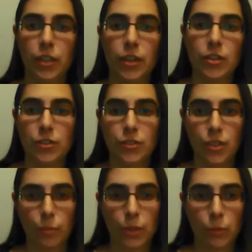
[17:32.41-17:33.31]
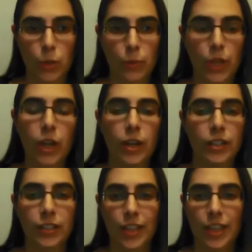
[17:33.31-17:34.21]
You could just jump in where we
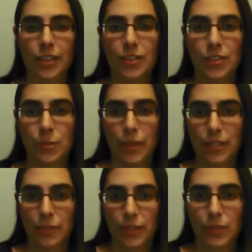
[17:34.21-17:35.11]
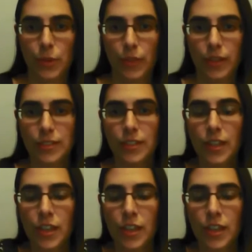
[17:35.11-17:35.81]
are and do some activities with us.